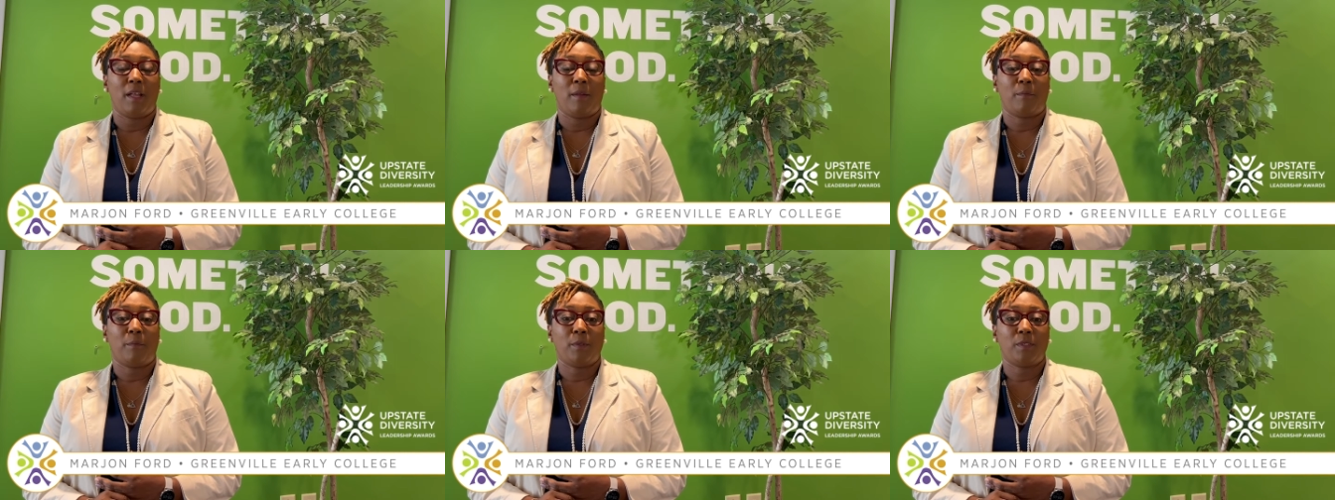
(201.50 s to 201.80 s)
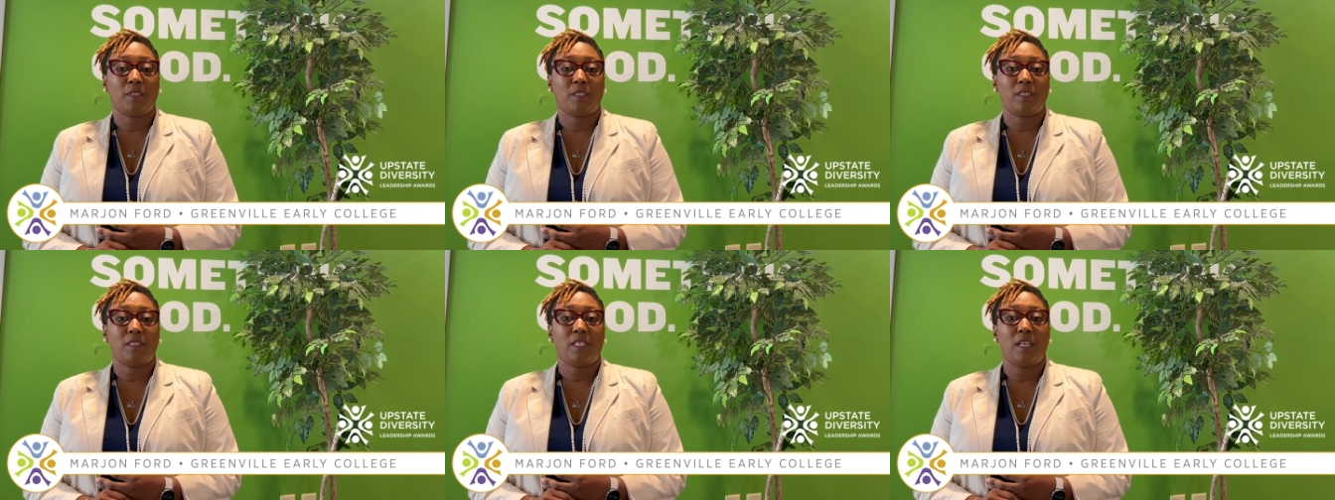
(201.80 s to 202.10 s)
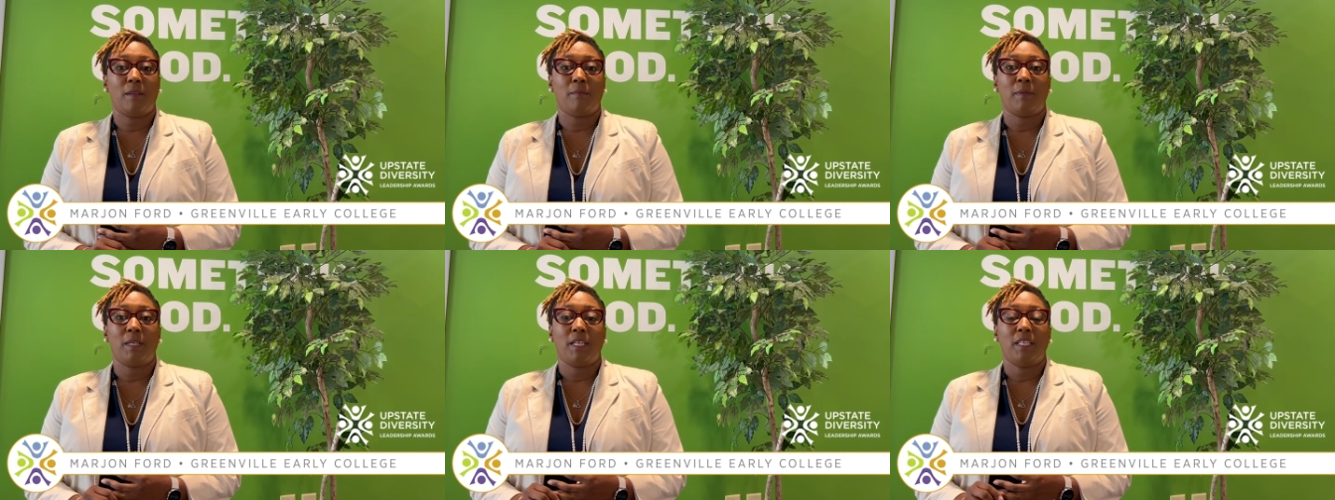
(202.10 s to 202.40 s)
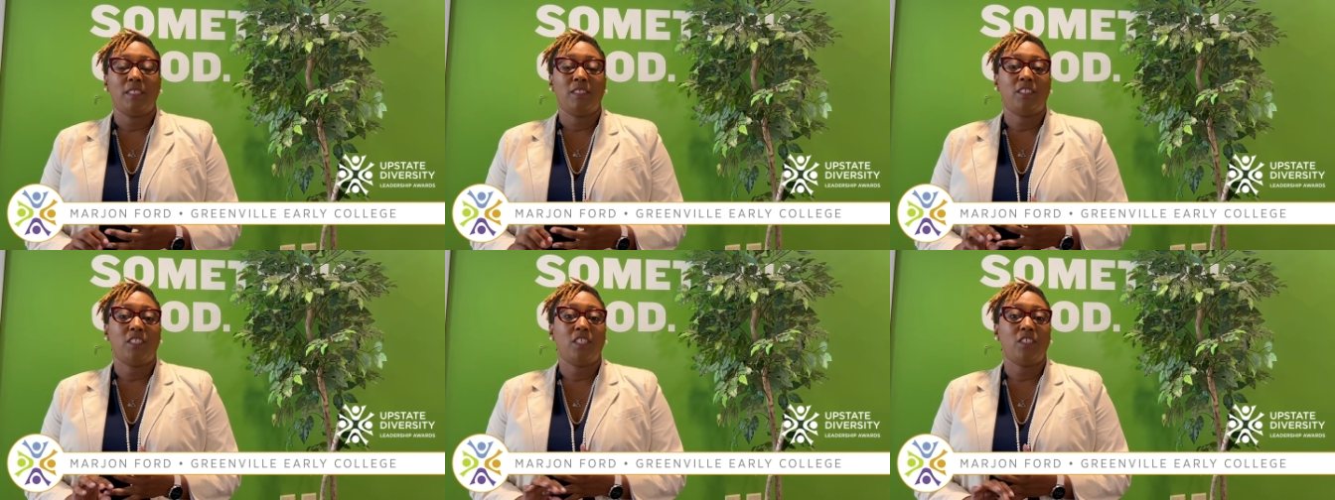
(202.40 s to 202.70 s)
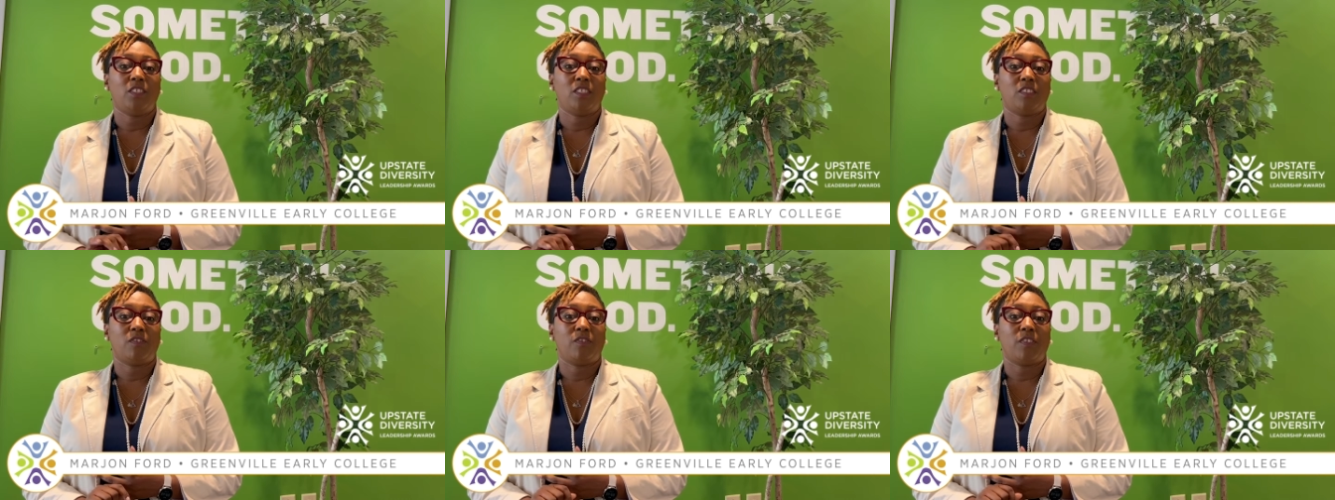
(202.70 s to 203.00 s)
pushes them.
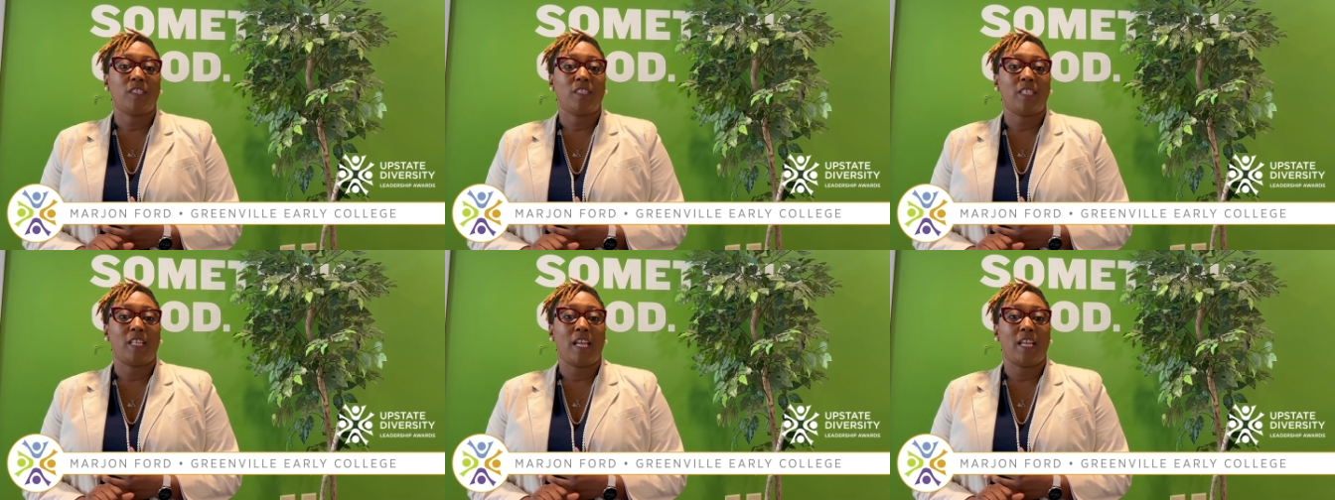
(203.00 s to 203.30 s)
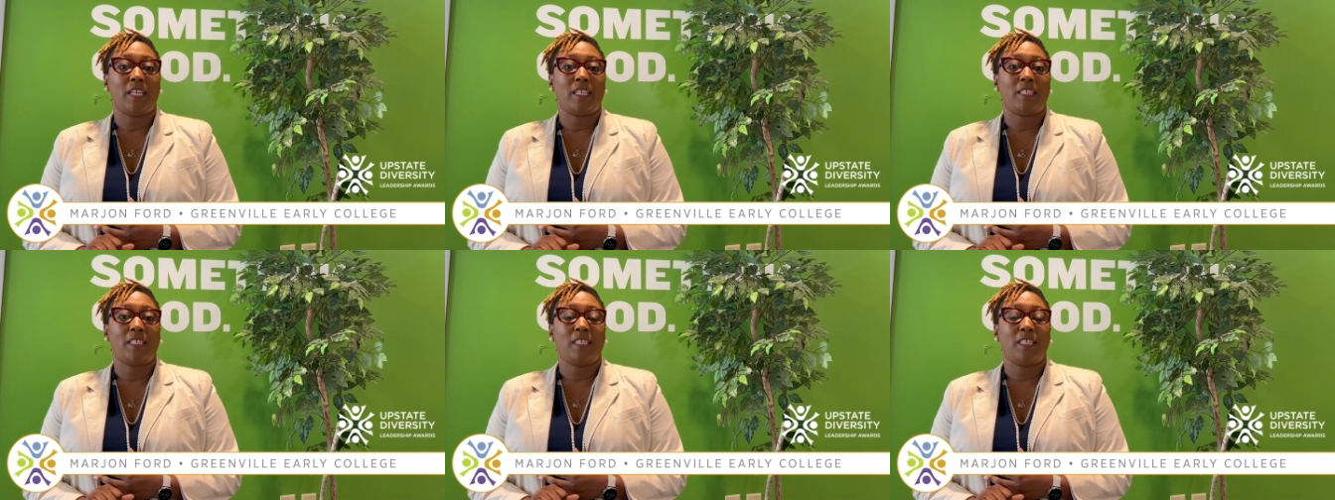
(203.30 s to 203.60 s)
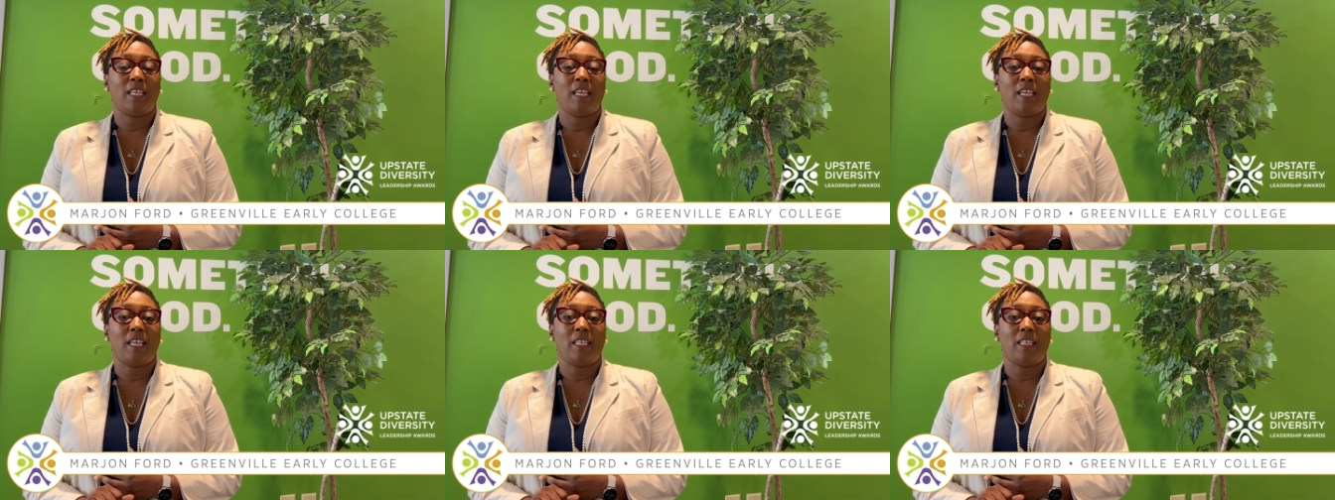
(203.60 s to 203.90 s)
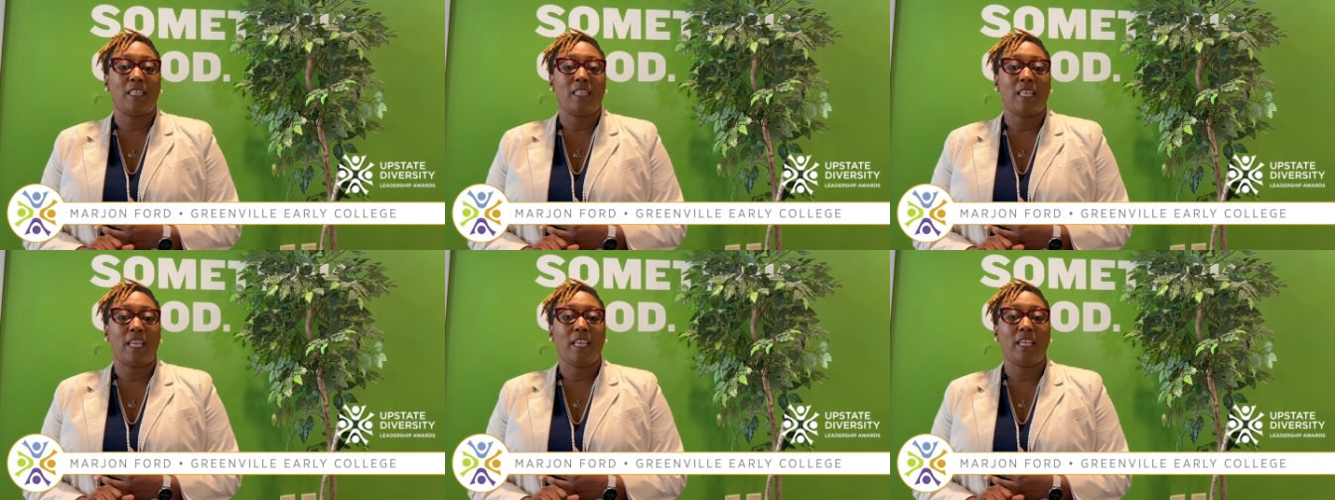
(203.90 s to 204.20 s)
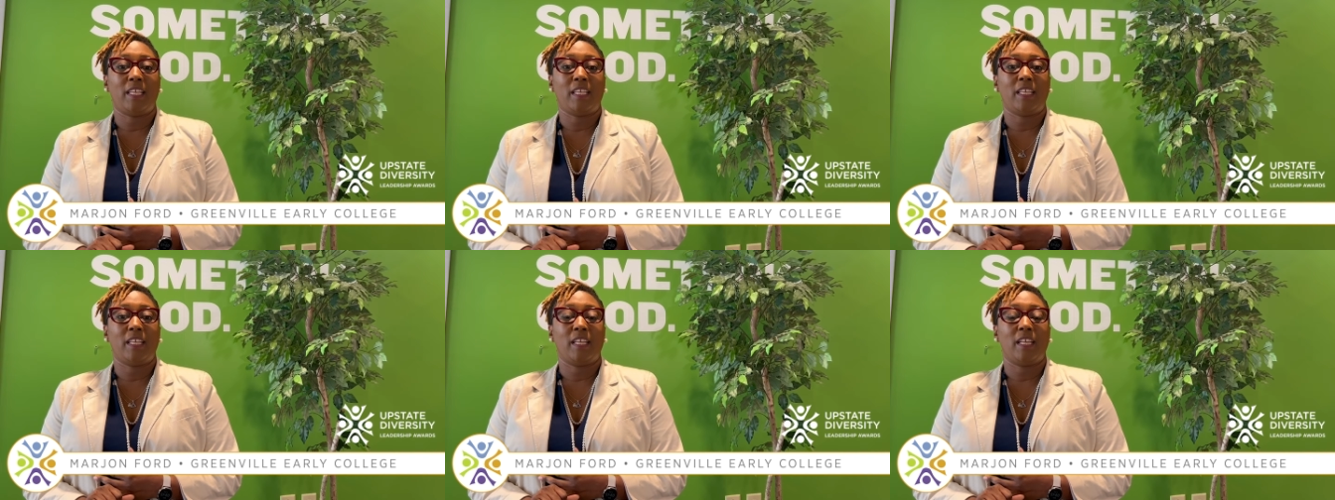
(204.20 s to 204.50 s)
Teachers feel like that
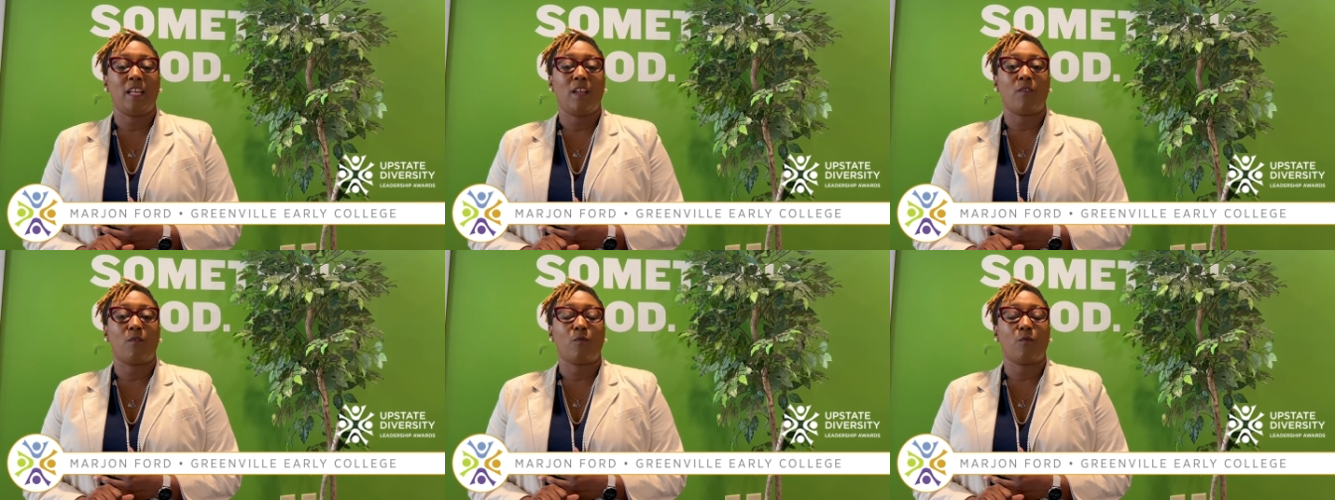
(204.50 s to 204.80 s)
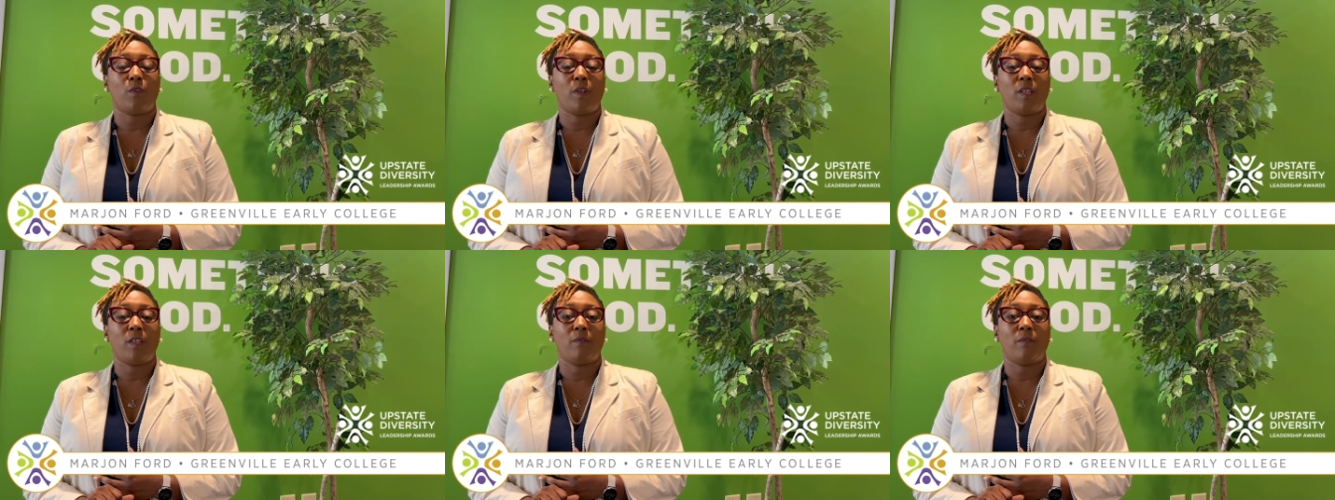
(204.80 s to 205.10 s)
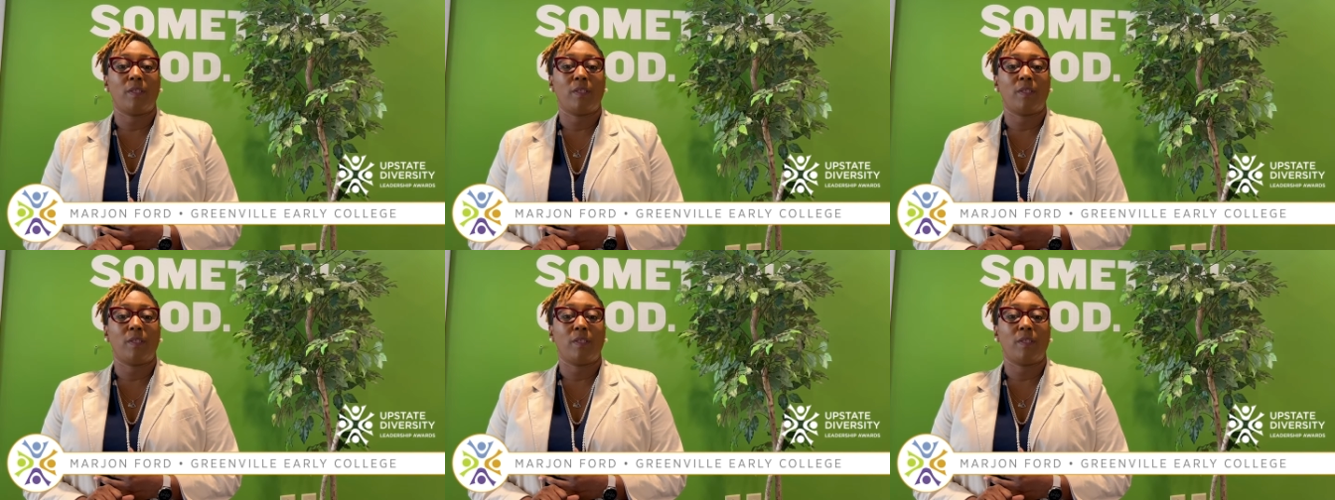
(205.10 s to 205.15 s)
they can really,